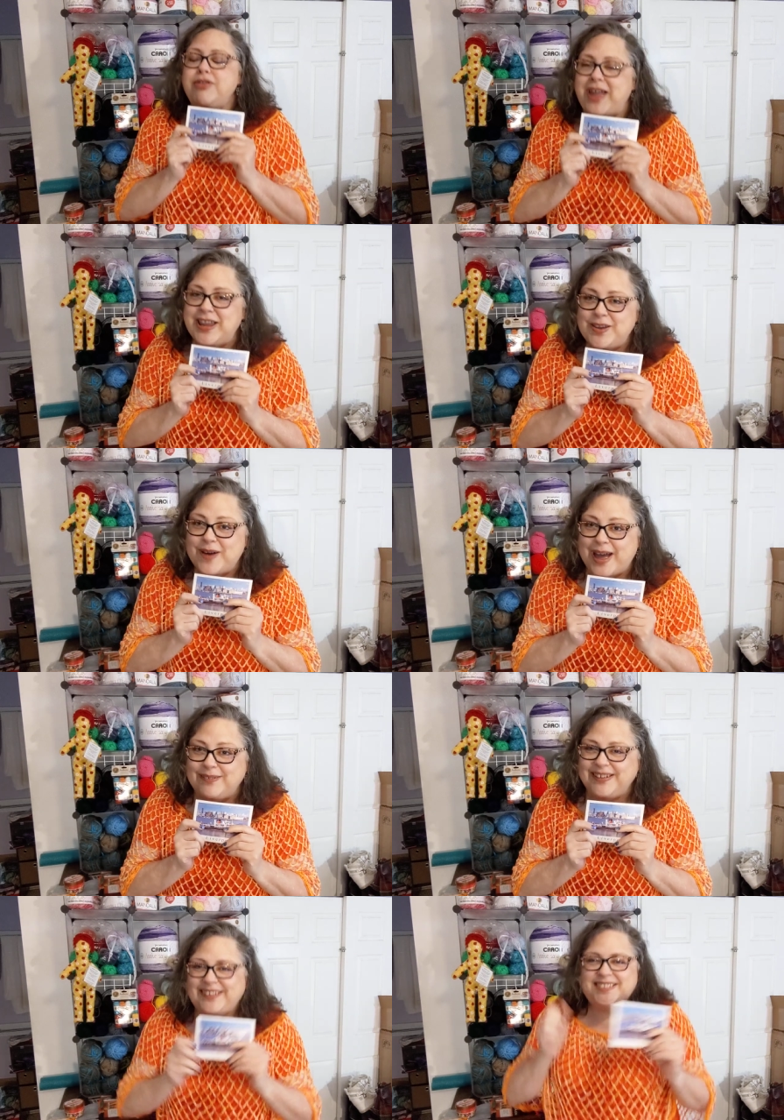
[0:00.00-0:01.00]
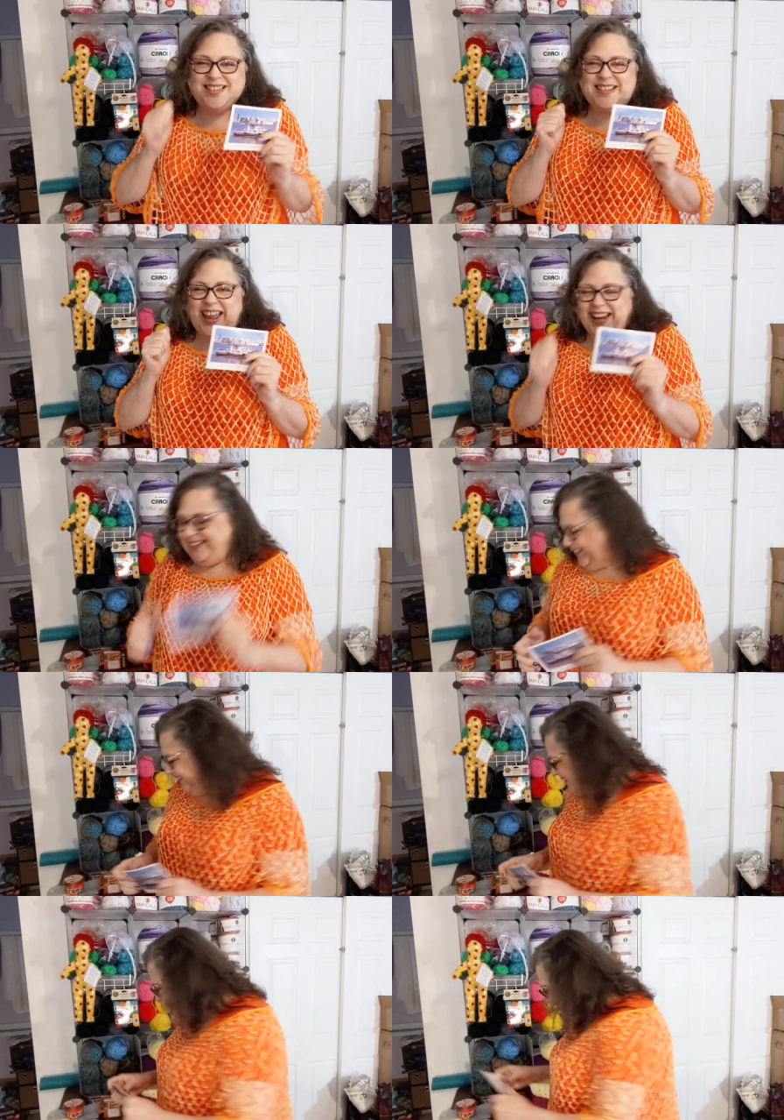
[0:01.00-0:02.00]
Thank you, Abby.
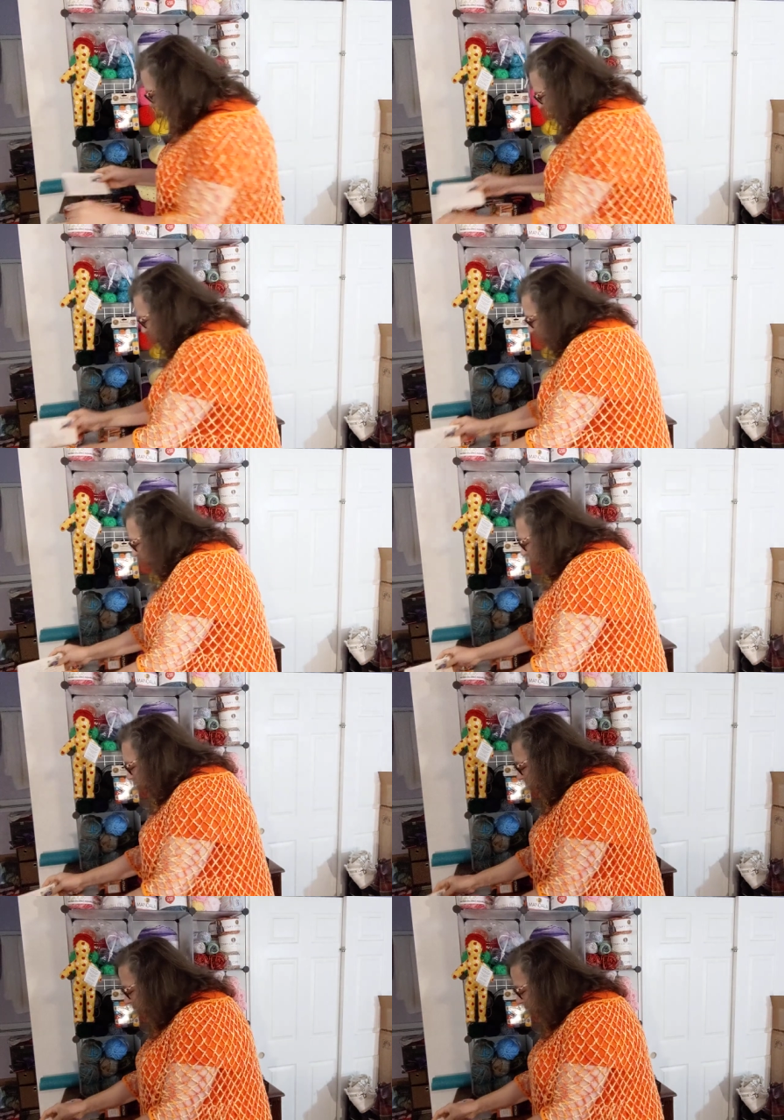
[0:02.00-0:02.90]
Yay!